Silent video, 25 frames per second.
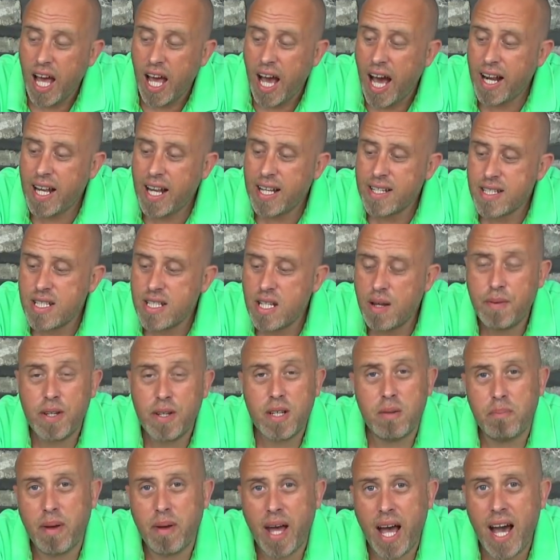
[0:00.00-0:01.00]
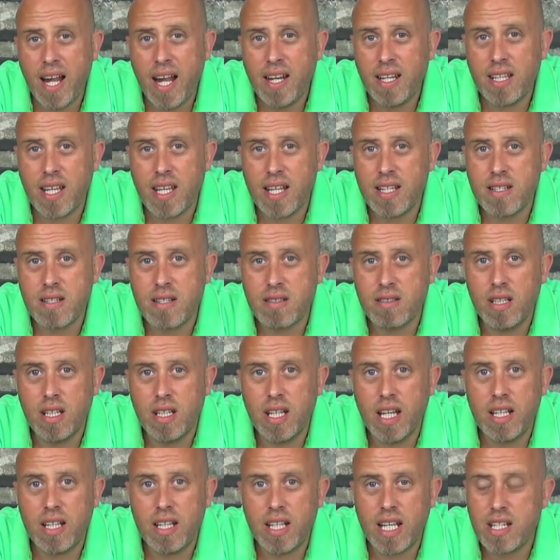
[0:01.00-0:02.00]
And there's nothing bad against
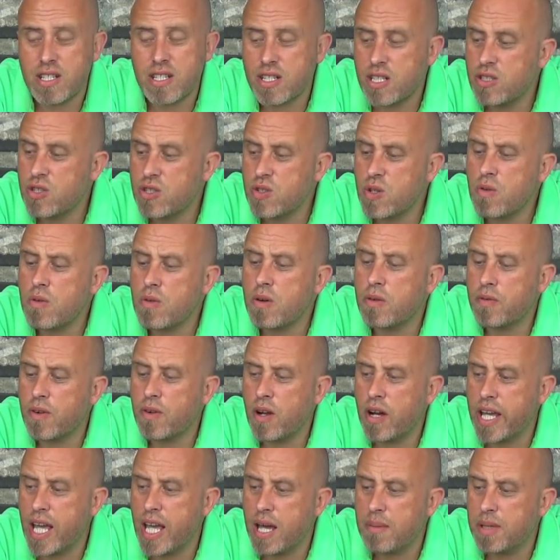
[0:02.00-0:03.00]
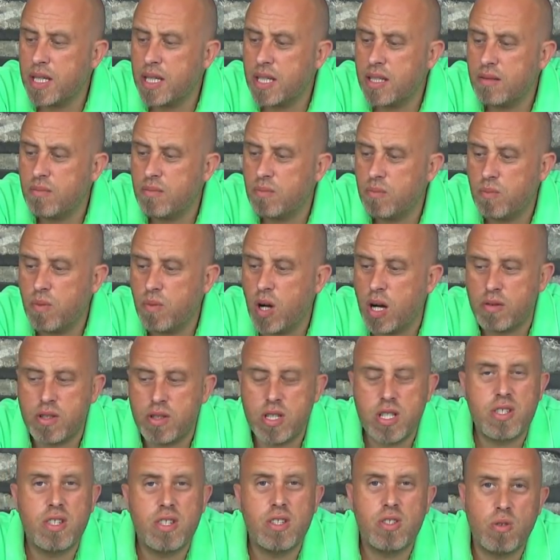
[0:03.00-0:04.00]
it, and against the Durafly ME, well,
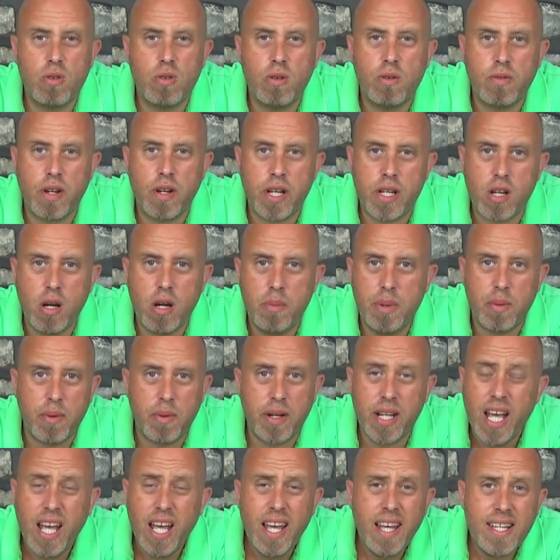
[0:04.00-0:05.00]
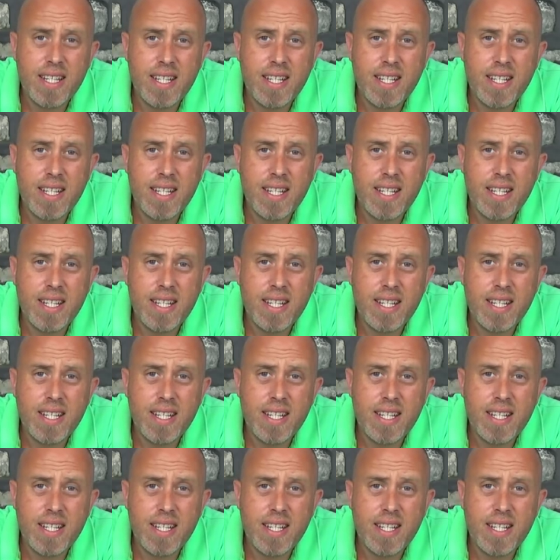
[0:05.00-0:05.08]
just the Durafly Comet one.